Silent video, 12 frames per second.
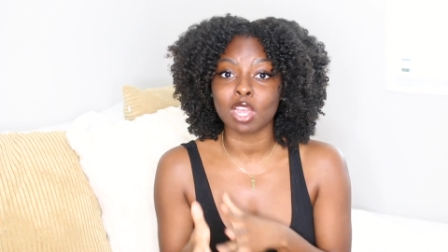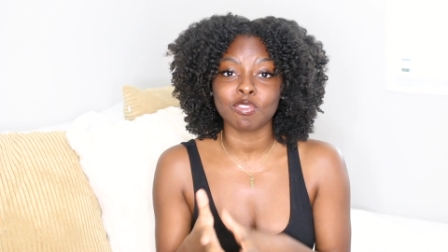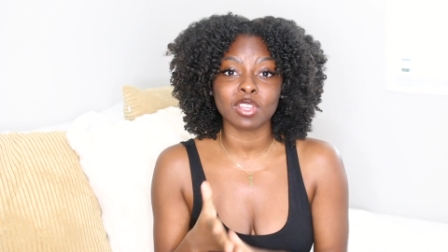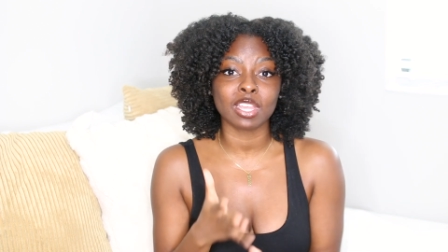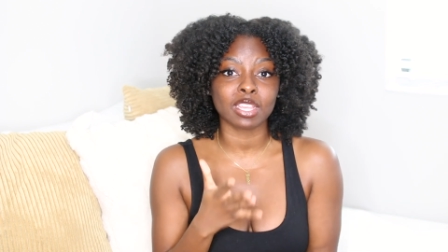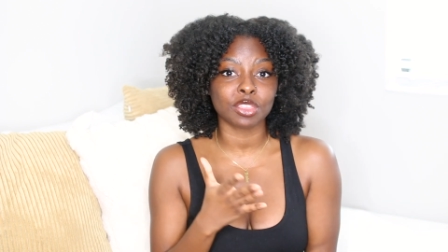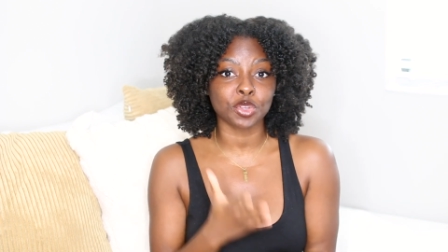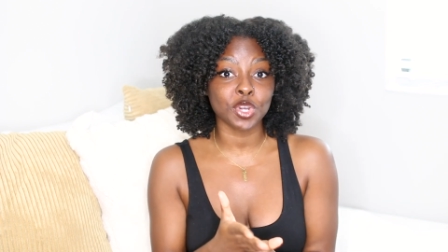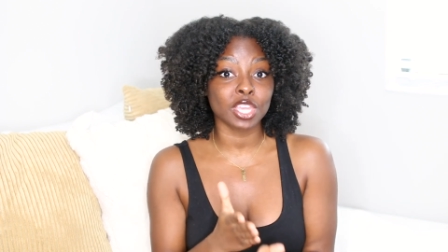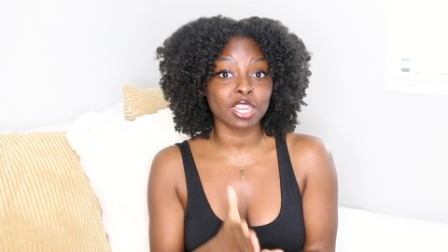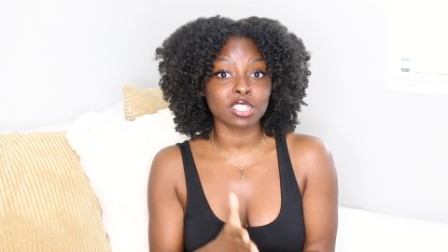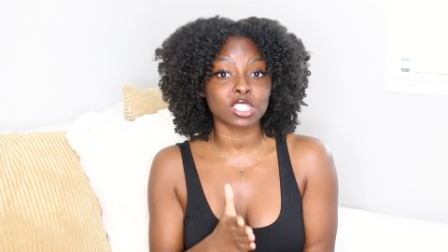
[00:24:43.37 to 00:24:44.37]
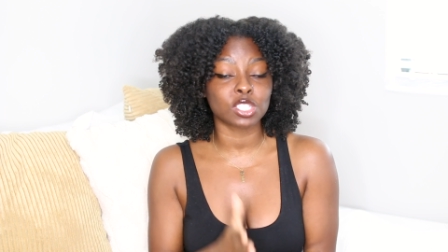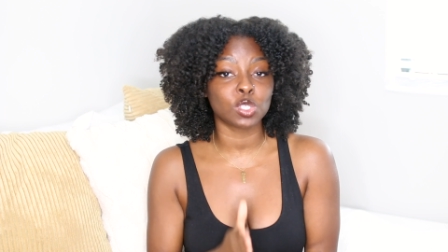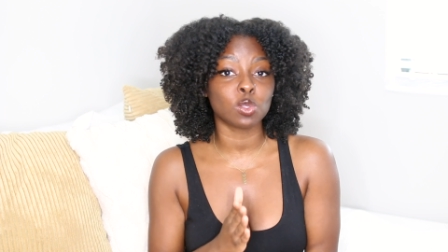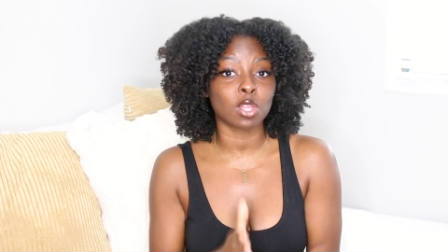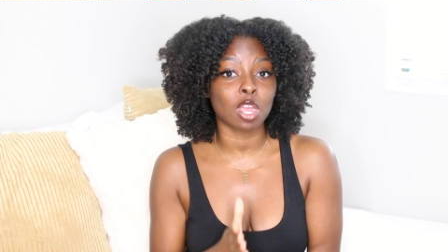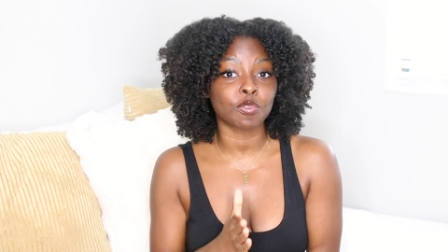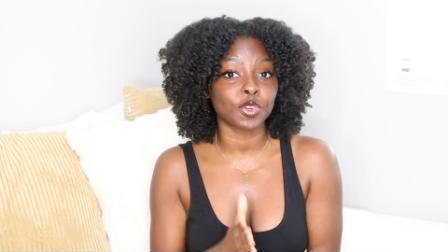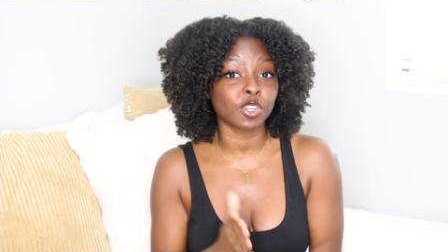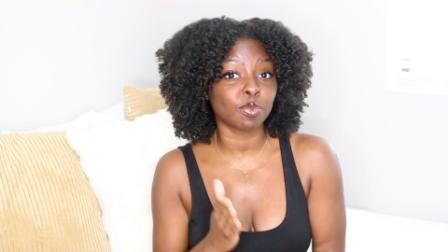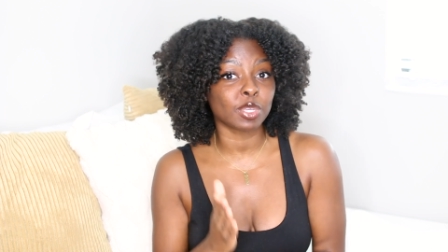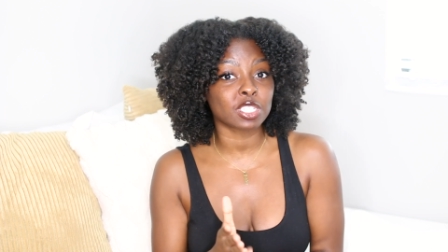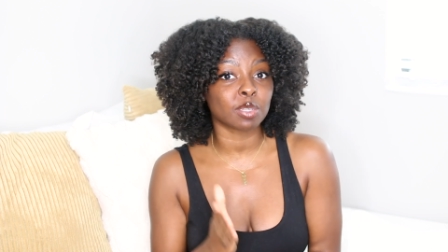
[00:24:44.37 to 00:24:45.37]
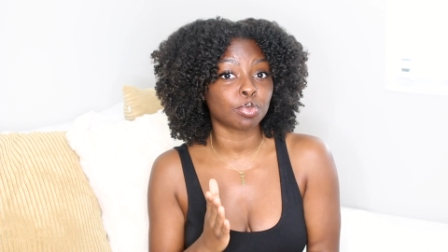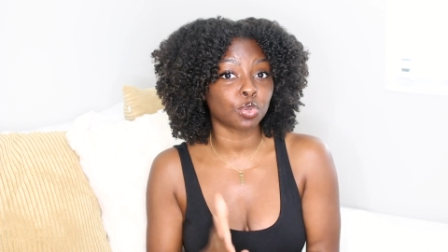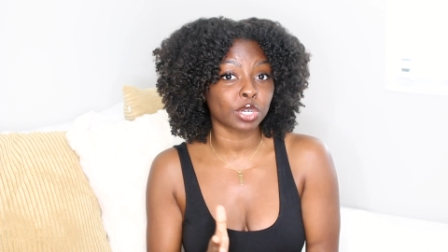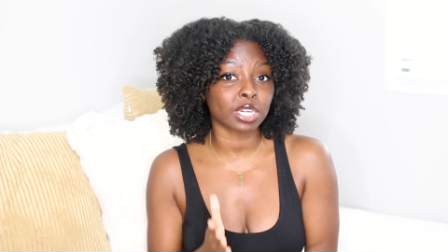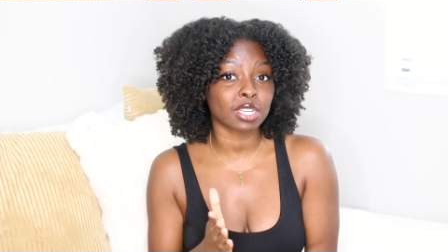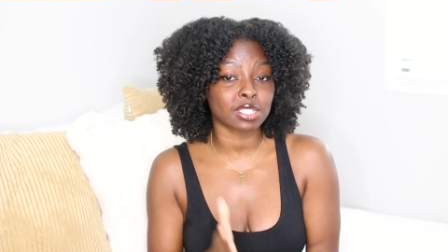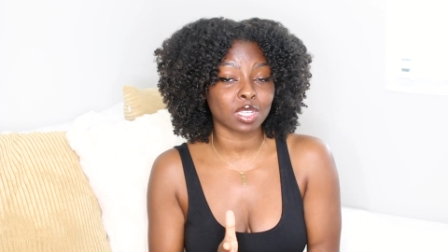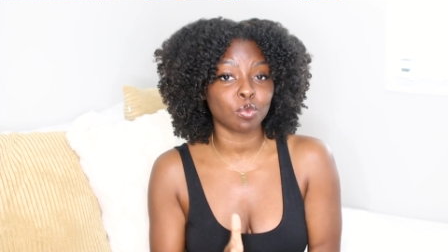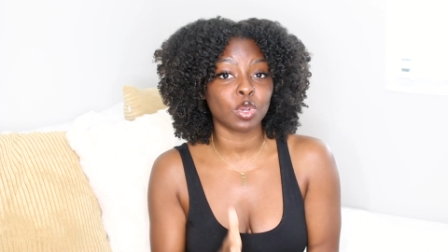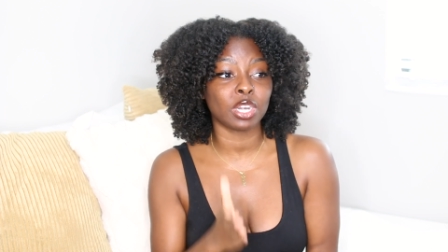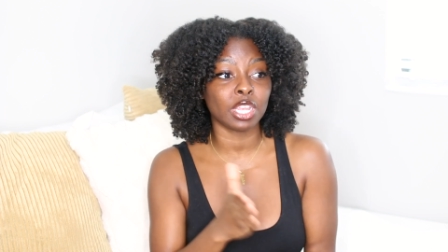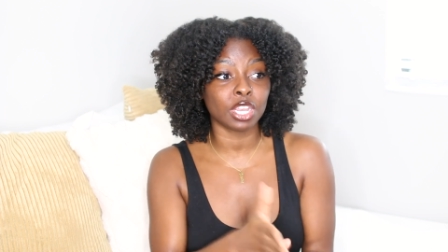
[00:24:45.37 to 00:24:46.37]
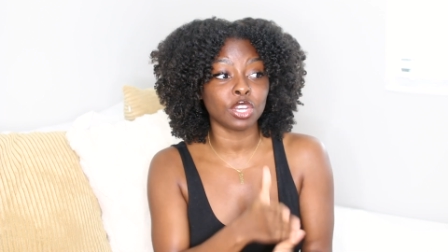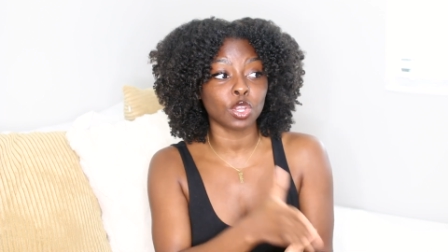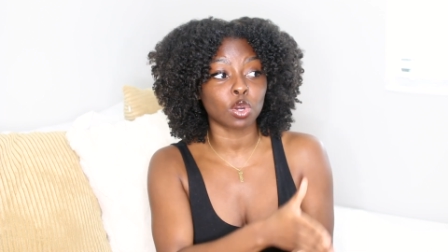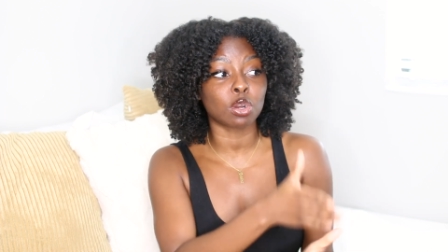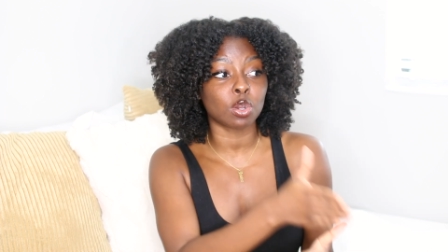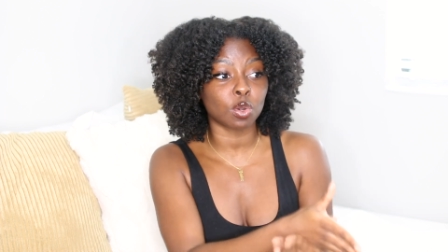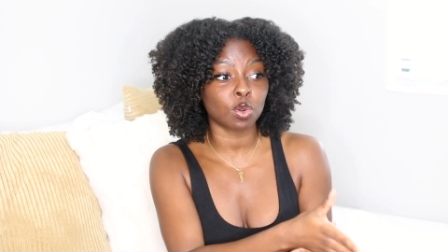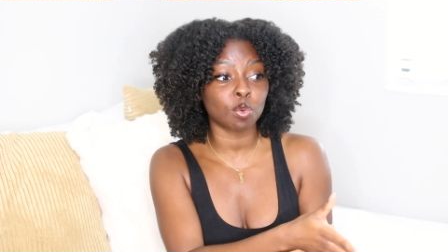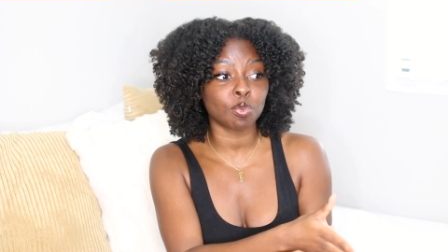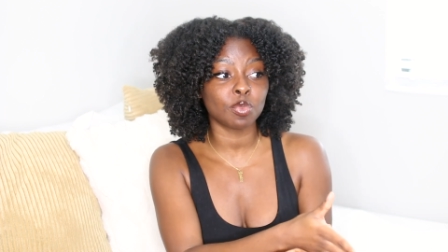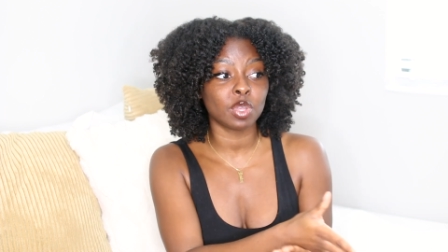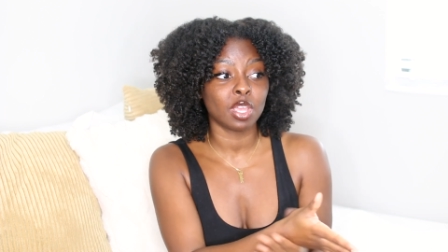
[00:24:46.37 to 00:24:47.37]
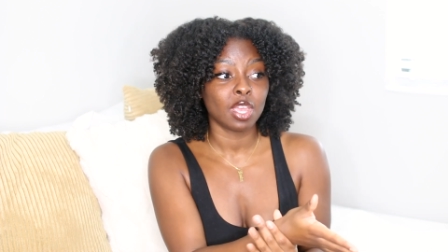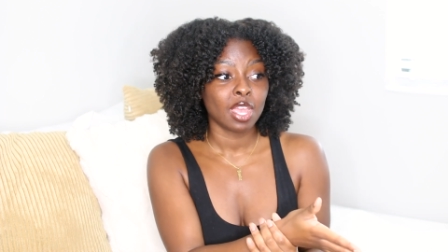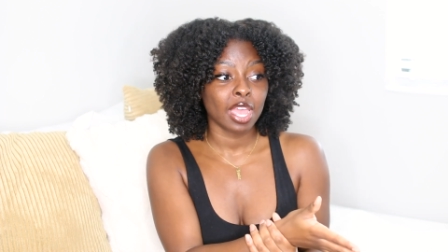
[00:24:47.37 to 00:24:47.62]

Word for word: I feel like three years is too long for you to be supporting someone in your home.